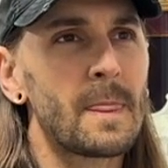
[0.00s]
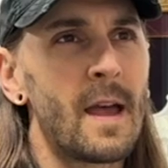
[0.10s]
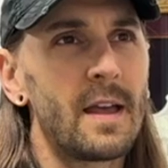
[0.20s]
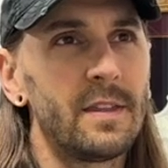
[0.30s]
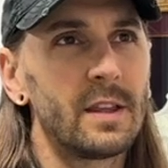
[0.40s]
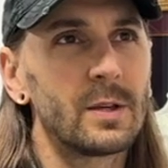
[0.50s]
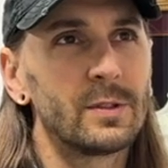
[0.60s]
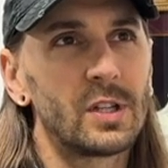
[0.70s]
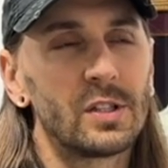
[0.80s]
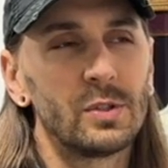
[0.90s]
I think there
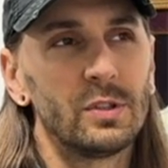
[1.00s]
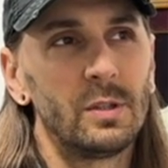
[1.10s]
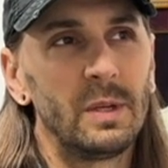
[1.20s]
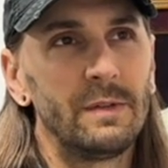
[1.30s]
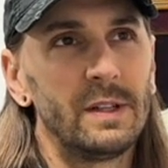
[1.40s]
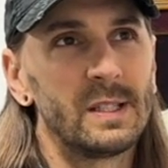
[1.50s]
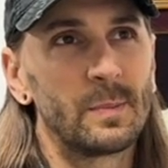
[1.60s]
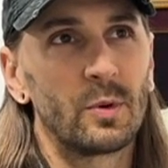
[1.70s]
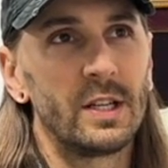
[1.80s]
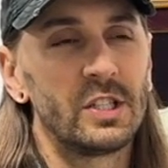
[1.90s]
was also a little bit of
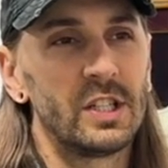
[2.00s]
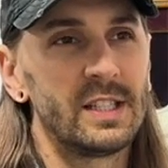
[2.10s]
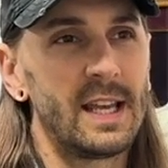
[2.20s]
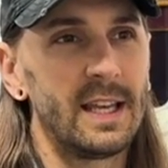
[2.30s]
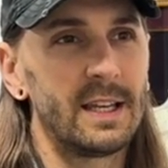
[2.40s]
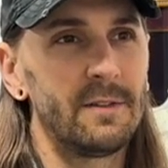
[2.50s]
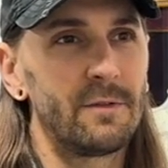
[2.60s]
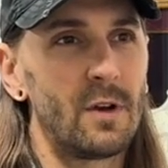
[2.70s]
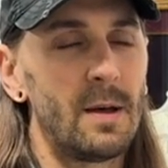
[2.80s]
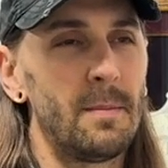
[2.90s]
inspiration taken
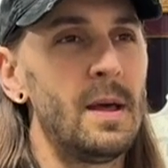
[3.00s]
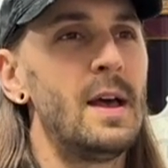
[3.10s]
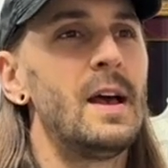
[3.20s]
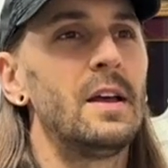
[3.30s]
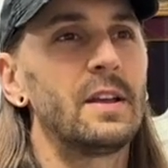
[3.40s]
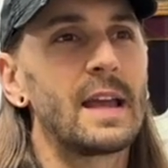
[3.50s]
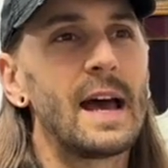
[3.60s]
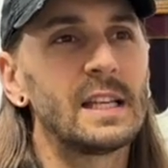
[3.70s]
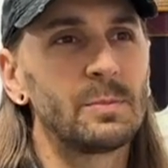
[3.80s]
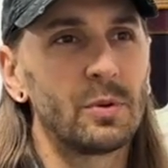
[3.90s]
from the
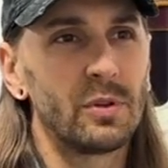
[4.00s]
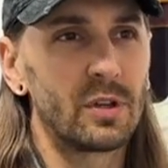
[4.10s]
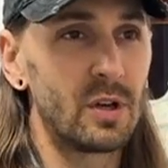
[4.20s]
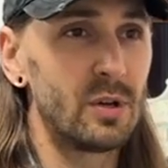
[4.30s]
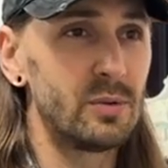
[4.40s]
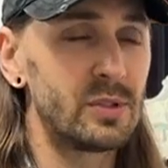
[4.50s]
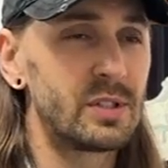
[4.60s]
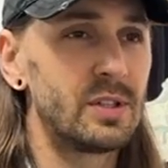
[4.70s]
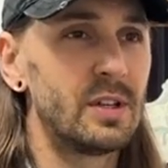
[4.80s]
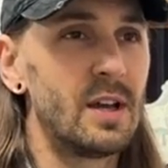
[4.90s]
Casper the
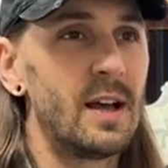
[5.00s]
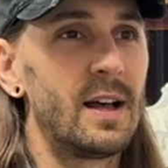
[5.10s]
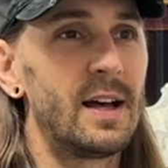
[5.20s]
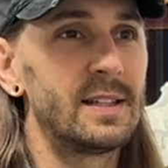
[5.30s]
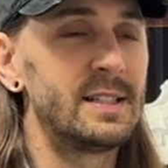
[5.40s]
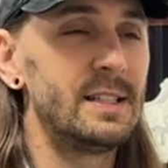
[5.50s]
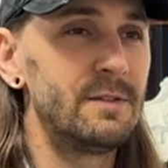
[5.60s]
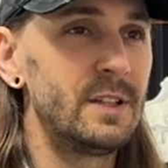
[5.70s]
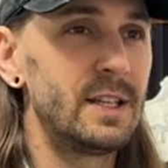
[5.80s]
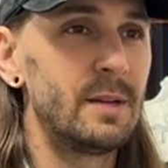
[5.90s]
Ghost
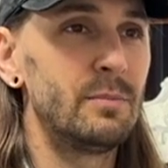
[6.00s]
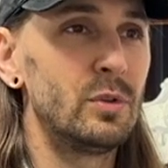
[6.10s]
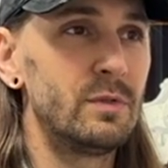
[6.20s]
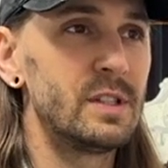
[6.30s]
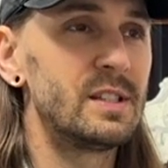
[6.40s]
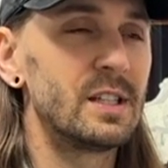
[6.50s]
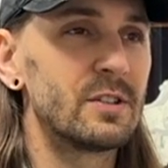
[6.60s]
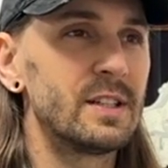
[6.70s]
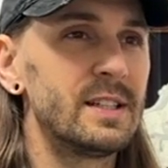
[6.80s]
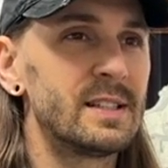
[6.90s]
TV and movie
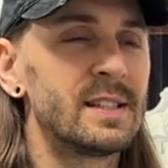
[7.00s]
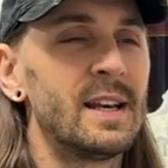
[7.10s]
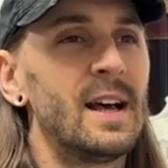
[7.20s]
series,